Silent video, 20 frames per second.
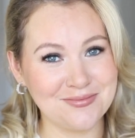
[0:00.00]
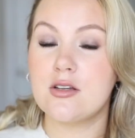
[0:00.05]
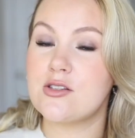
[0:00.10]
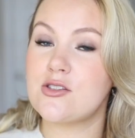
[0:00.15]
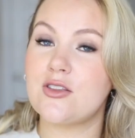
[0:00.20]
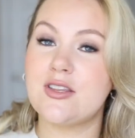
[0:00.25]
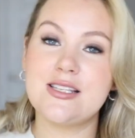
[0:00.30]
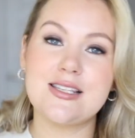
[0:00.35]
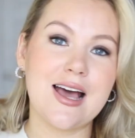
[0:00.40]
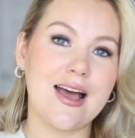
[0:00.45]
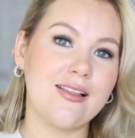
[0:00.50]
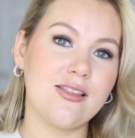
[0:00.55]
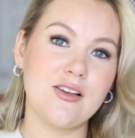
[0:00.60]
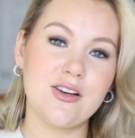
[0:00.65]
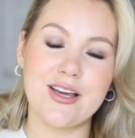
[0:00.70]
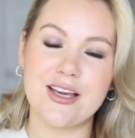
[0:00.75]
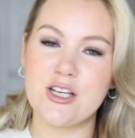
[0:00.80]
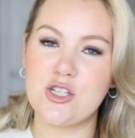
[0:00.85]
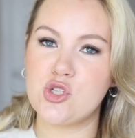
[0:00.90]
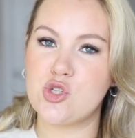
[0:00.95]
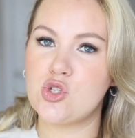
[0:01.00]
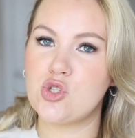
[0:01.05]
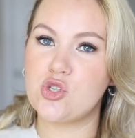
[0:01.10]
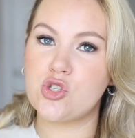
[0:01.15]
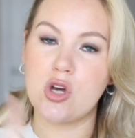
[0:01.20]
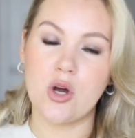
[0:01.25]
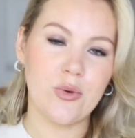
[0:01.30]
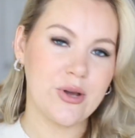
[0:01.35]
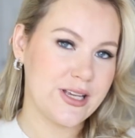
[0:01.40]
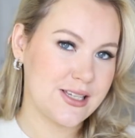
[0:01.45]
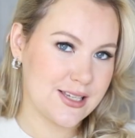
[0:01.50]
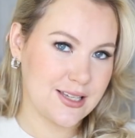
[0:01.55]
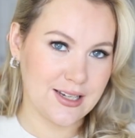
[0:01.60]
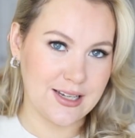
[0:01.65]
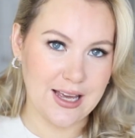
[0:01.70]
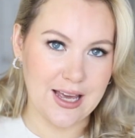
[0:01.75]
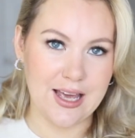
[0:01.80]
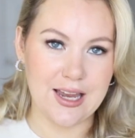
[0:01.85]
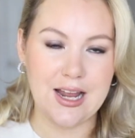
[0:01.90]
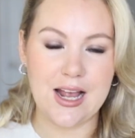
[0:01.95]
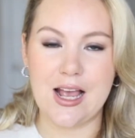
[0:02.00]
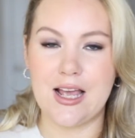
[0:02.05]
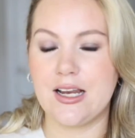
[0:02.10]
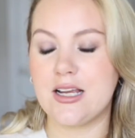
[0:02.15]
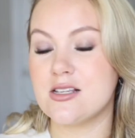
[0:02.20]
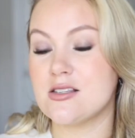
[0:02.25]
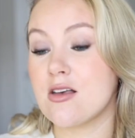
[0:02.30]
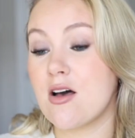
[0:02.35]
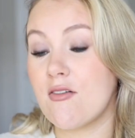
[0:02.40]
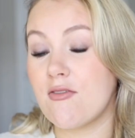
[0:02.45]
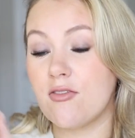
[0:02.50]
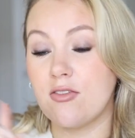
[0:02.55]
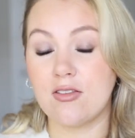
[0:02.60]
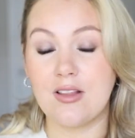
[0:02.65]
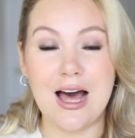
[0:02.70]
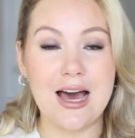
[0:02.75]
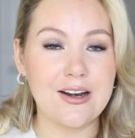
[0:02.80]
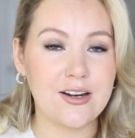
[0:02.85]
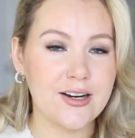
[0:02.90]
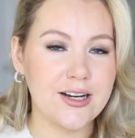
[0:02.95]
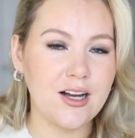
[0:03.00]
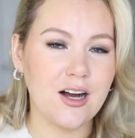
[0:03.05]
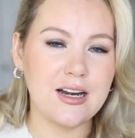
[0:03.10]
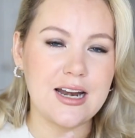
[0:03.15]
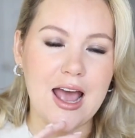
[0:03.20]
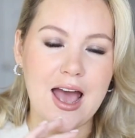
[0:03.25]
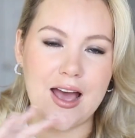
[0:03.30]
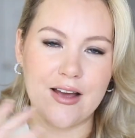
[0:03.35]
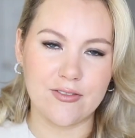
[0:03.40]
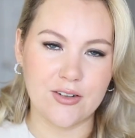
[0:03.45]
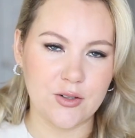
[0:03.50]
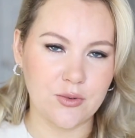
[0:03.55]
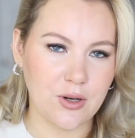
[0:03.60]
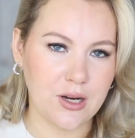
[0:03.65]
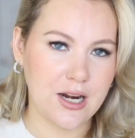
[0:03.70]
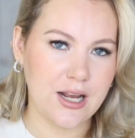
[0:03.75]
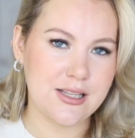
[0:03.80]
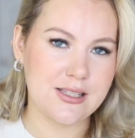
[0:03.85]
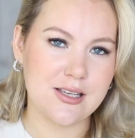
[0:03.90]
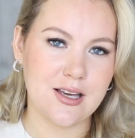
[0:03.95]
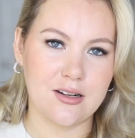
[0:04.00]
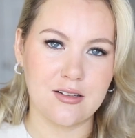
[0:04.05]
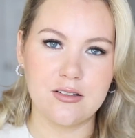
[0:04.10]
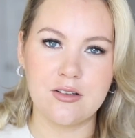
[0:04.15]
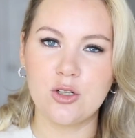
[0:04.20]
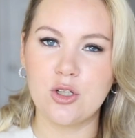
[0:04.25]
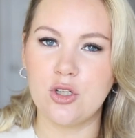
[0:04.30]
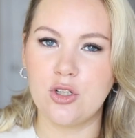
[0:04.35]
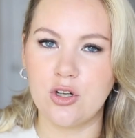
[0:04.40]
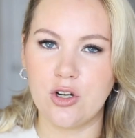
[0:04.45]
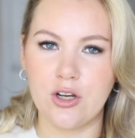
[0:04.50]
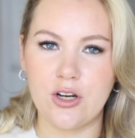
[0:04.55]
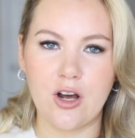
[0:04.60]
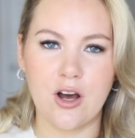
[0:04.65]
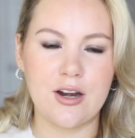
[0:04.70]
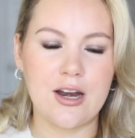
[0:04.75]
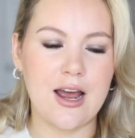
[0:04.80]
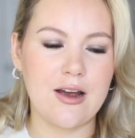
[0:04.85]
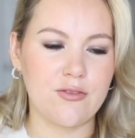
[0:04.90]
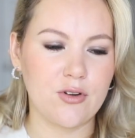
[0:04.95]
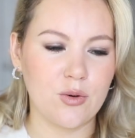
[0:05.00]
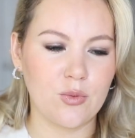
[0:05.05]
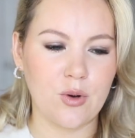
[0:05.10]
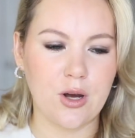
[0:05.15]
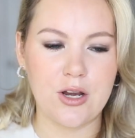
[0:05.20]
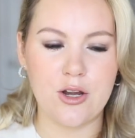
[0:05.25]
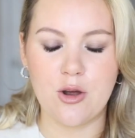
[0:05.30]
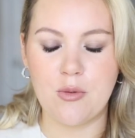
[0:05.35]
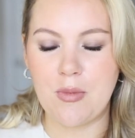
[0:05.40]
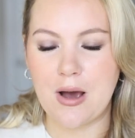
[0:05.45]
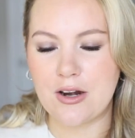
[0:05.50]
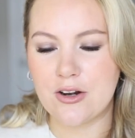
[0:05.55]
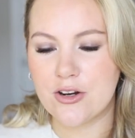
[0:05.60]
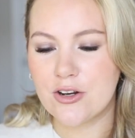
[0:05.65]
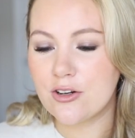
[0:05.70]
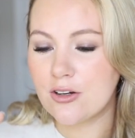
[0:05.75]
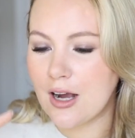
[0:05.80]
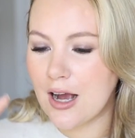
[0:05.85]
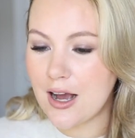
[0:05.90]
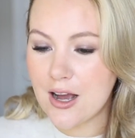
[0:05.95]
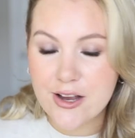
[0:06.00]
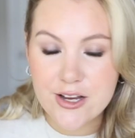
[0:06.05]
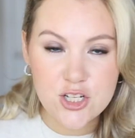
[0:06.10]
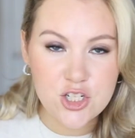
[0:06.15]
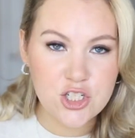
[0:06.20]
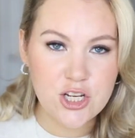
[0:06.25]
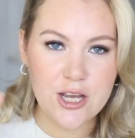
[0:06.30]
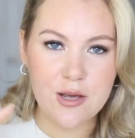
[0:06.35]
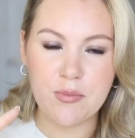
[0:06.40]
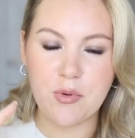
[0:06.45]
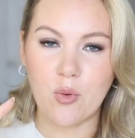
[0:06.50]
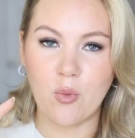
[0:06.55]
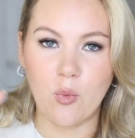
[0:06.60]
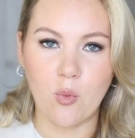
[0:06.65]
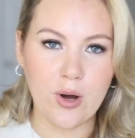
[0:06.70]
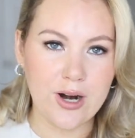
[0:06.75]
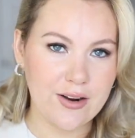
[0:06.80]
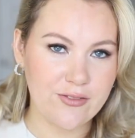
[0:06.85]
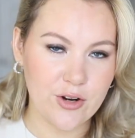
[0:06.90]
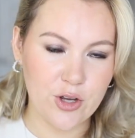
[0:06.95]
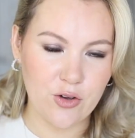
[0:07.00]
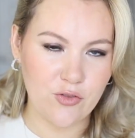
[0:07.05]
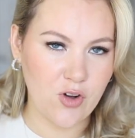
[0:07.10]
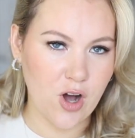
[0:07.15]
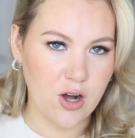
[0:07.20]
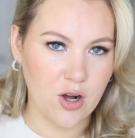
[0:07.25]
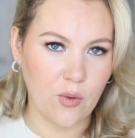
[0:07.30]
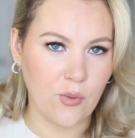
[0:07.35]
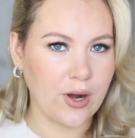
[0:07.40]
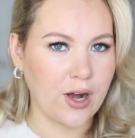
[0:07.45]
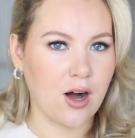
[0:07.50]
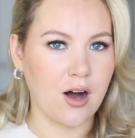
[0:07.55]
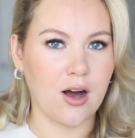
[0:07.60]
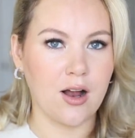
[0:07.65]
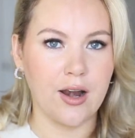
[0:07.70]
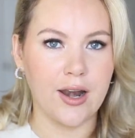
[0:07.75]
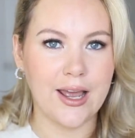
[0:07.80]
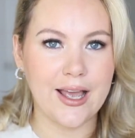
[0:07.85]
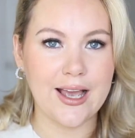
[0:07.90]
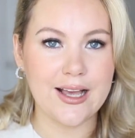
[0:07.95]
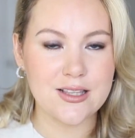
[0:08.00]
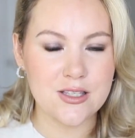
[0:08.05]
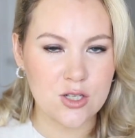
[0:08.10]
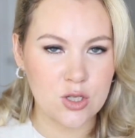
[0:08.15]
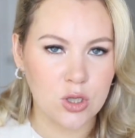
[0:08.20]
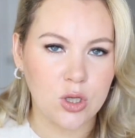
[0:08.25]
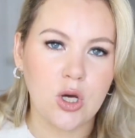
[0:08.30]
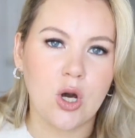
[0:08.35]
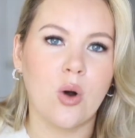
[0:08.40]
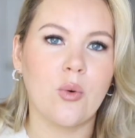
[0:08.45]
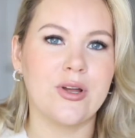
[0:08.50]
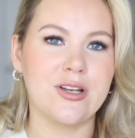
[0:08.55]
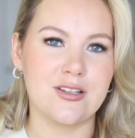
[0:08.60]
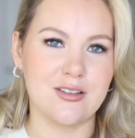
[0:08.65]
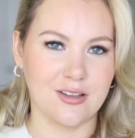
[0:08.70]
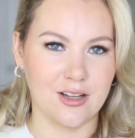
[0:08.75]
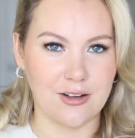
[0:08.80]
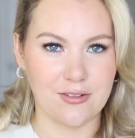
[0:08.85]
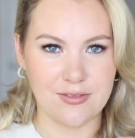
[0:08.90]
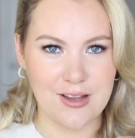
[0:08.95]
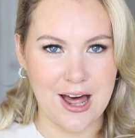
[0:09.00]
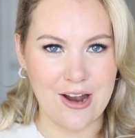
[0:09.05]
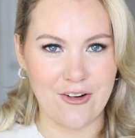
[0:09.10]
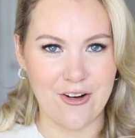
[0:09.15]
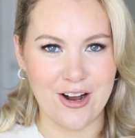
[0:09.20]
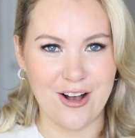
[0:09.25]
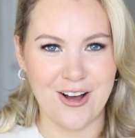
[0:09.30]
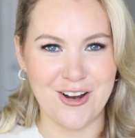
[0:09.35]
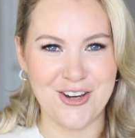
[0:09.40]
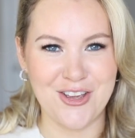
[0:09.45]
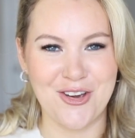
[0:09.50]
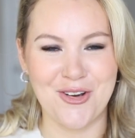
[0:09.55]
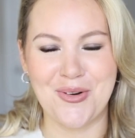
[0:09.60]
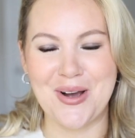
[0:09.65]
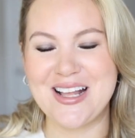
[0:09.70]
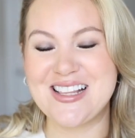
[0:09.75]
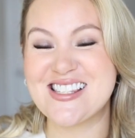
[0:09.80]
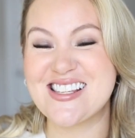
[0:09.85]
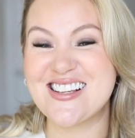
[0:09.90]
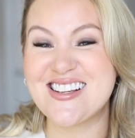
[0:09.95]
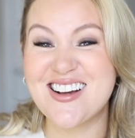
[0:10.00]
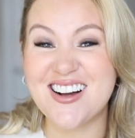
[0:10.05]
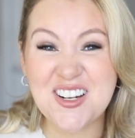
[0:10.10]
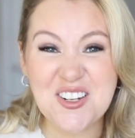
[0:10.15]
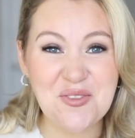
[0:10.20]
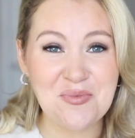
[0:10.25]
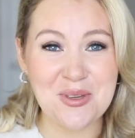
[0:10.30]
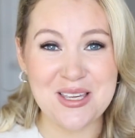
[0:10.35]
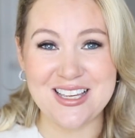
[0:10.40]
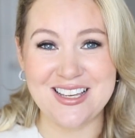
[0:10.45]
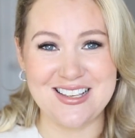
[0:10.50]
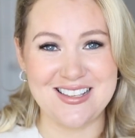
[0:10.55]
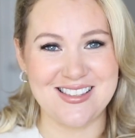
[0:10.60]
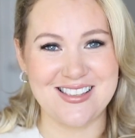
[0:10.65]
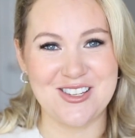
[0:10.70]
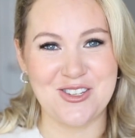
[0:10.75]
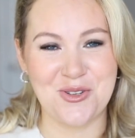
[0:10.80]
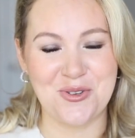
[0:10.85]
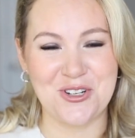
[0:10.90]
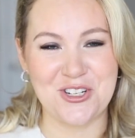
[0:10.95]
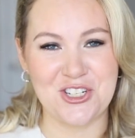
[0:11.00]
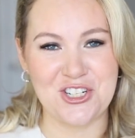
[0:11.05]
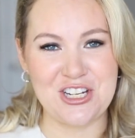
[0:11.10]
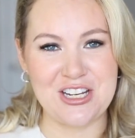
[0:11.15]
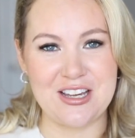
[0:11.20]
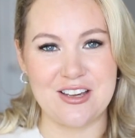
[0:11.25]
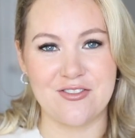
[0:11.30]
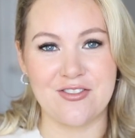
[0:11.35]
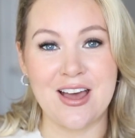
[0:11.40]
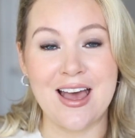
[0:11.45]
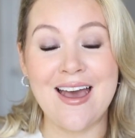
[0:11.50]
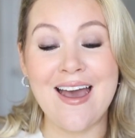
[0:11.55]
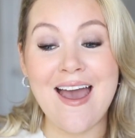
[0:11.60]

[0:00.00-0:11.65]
So this eye look is so easy to get. It is flattering on everyone. It's gonna look good on everyone. No matter your eye shape, whatever you've got going on, it's going to look flattering on you. It's gonna be easy to achieve.